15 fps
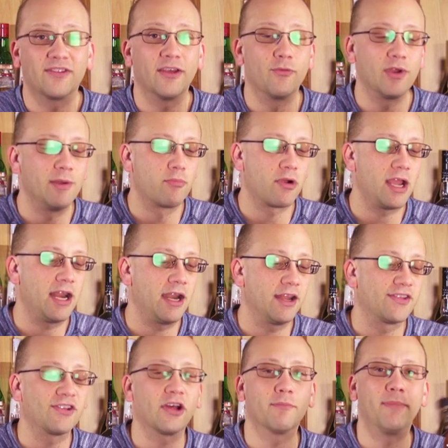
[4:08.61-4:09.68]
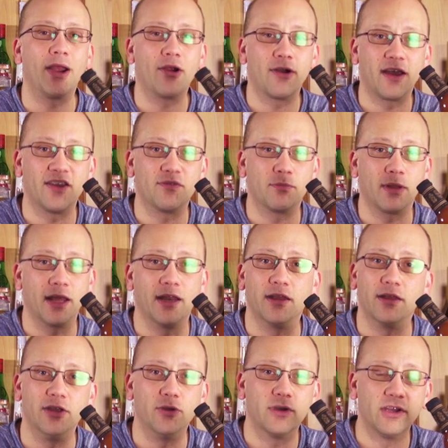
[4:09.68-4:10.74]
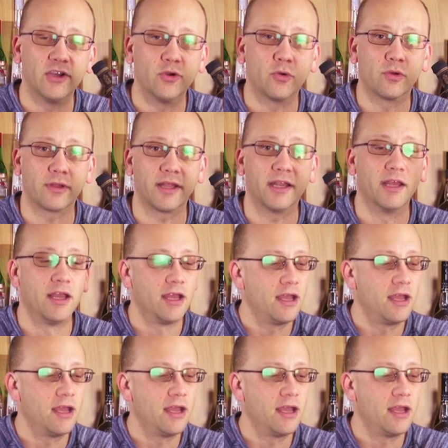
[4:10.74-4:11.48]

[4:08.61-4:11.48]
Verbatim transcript: They rebranded it. It's called Paradise Blend. You can Google it.